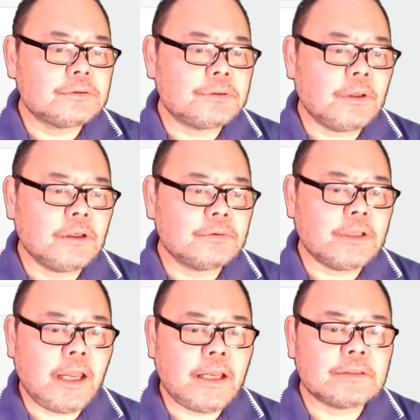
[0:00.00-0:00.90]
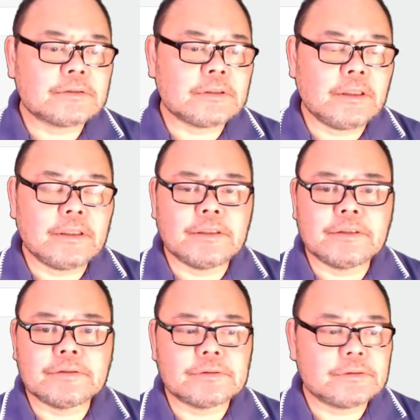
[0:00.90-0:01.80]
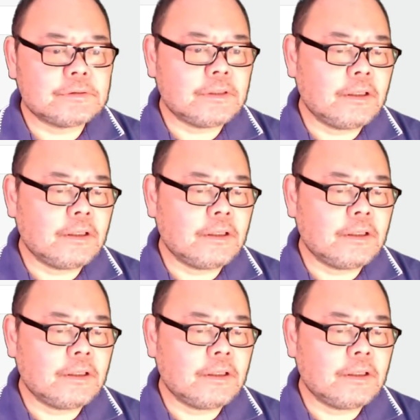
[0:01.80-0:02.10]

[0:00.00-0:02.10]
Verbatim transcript: to hold the eggs as